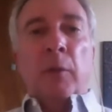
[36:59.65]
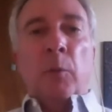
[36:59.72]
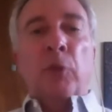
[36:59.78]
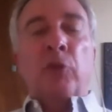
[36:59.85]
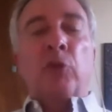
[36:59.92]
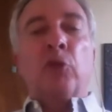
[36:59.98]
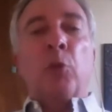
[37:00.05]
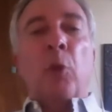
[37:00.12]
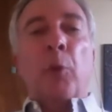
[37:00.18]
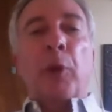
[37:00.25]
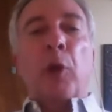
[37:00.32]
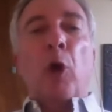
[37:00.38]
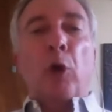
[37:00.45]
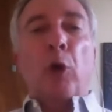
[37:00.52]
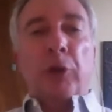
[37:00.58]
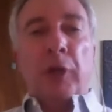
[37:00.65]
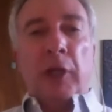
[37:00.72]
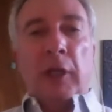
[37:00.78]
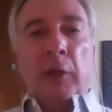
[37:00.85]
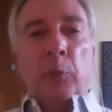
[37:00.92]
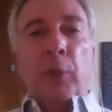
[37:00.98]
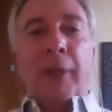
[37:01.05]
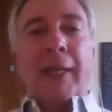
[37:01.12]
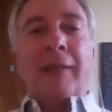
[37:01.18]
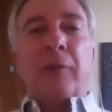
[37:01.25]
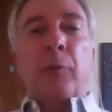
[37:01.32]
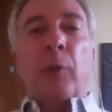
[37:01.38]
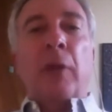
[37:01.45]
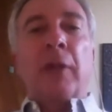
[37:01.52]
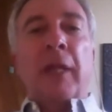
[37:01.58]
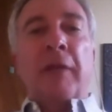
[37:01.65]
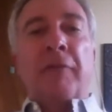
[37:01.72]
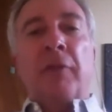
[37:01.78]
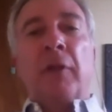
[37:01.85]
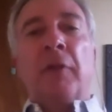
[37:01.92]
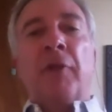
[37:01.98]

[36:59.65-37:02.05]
which is what we all need. We get to a level